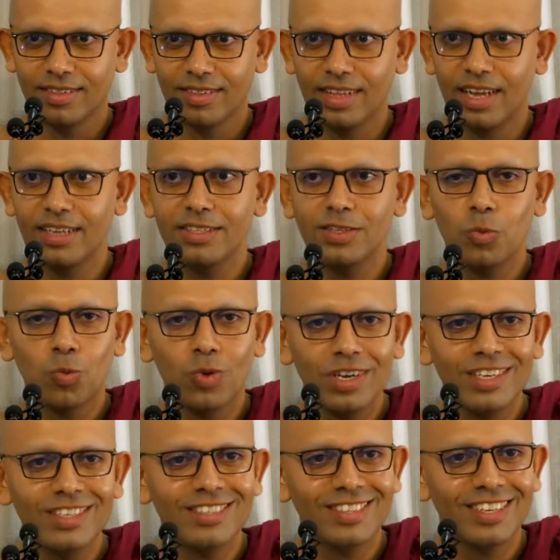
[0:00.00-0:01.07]
That is the
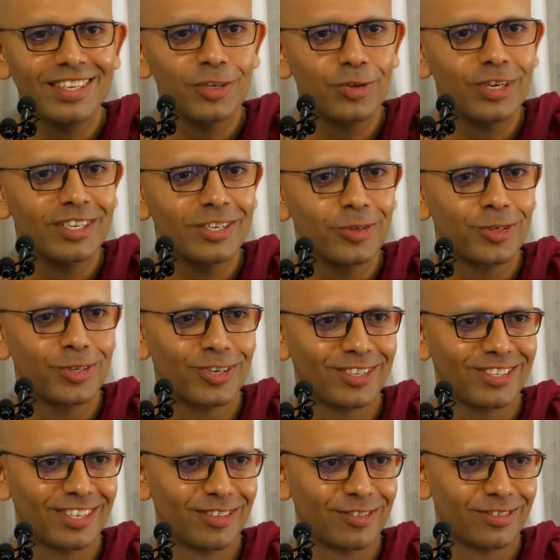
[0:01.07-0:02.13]
worst thing you can do to
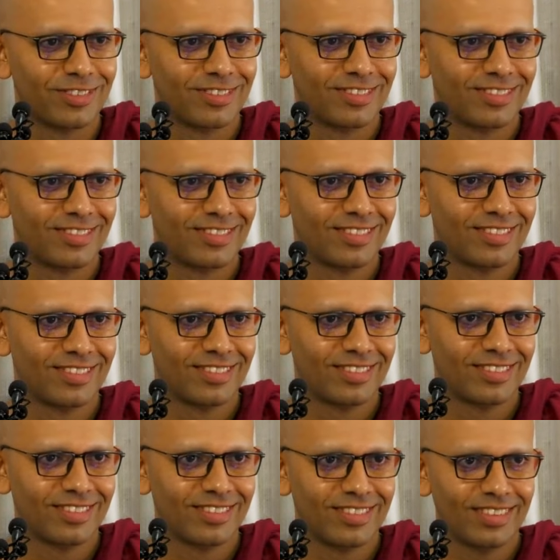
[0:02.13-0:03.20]
yourselves.
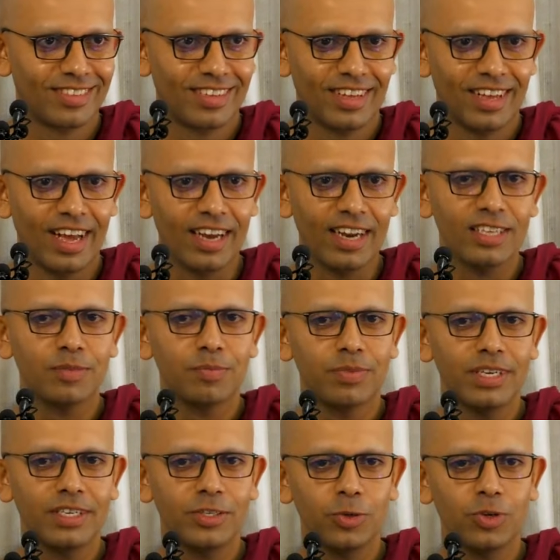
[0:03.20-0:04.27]
And I
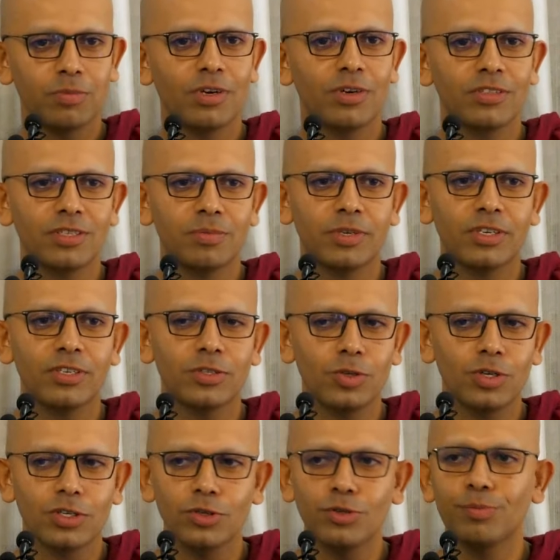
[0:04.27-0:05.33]
speak to you about this because
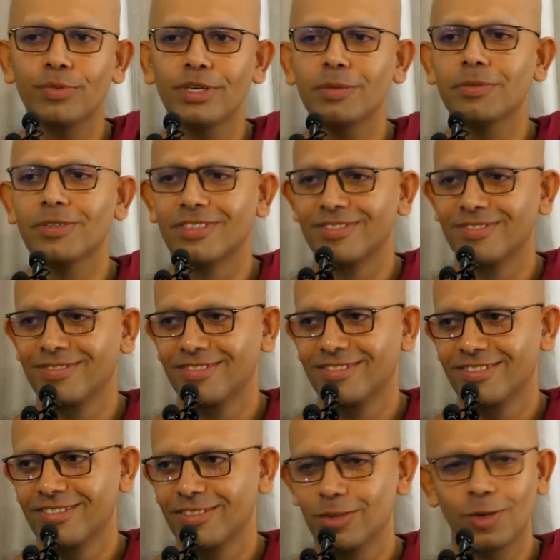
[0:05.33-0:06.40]
you are good people.
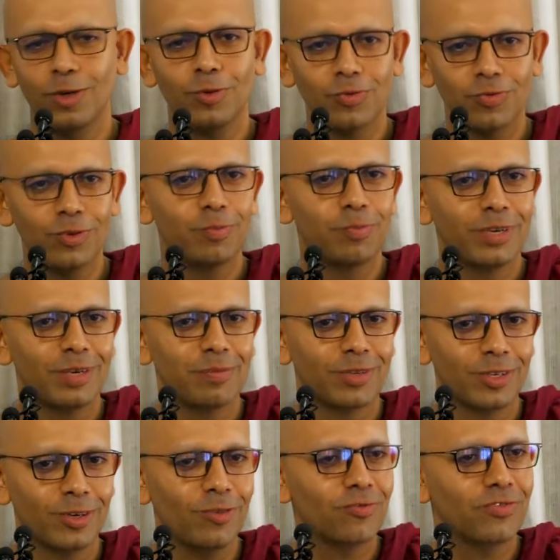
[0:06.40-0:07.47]
You're all good
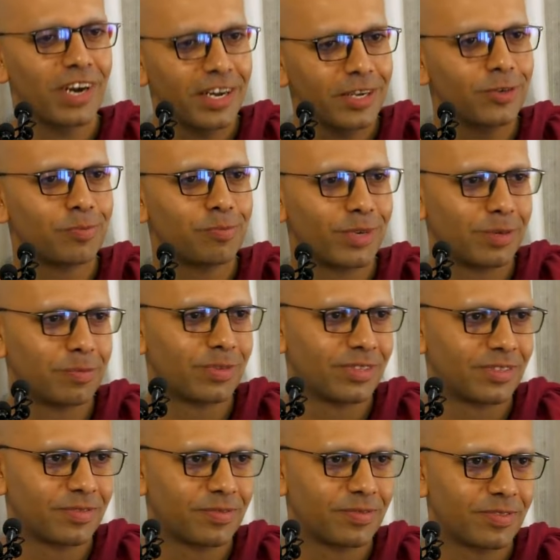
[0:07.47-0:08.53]
people. You're very good
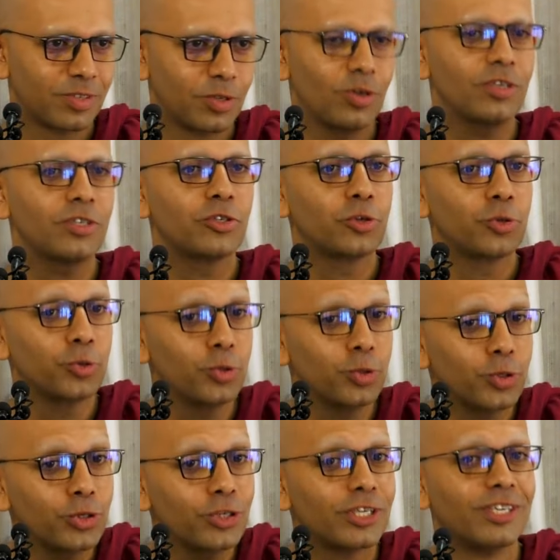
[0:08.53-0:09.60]
people. You're
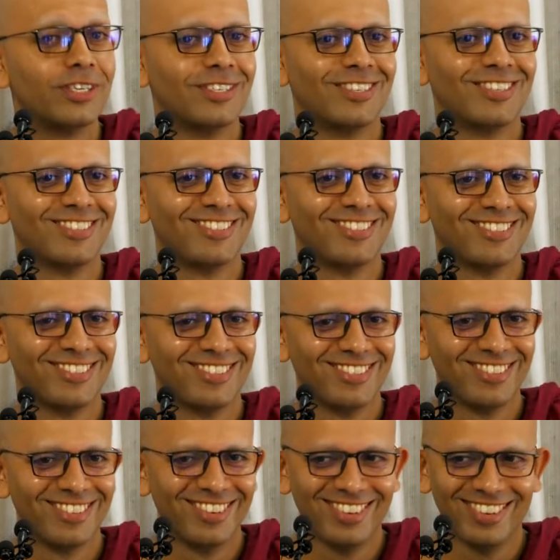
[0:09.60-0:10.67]
too good.
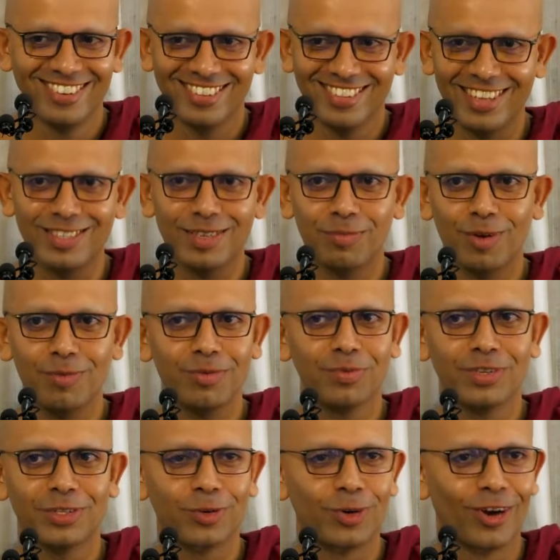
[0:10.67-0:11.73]
That's the
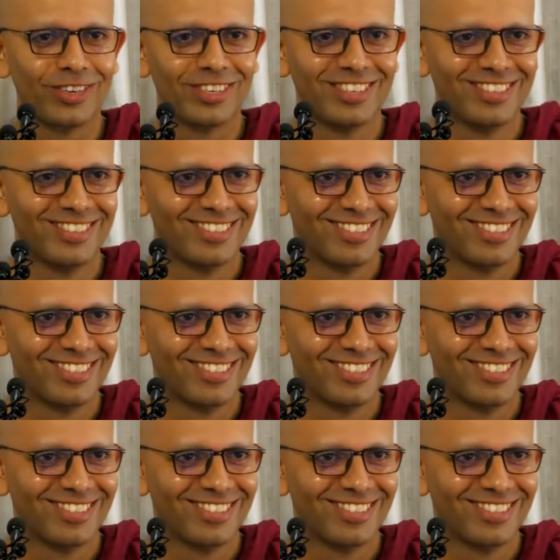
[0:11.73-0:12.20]
problem with you lot.